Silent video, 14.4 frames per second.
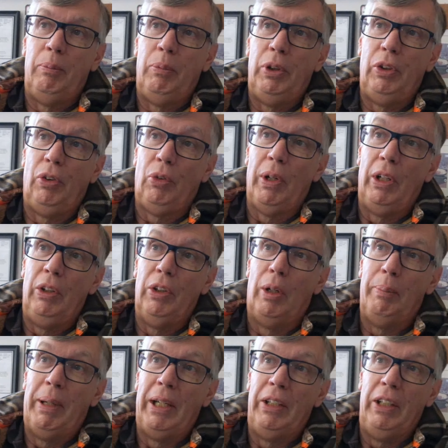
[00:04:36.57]
which is quite
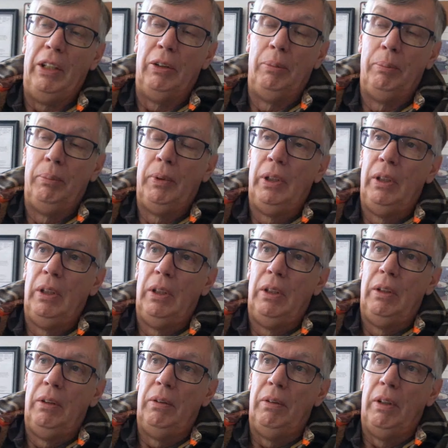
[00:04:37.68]
not a bad deal.
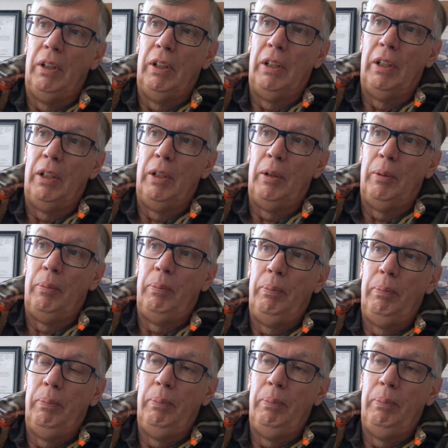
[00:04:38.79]
I